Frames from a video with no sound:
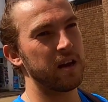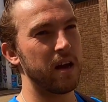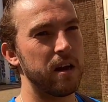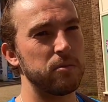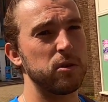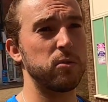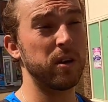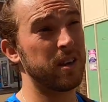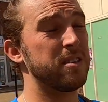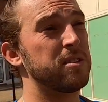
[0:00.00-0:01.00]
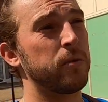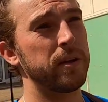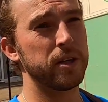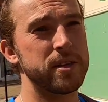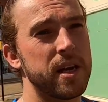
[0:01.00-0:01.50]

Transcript: Um, quite nice, quaint little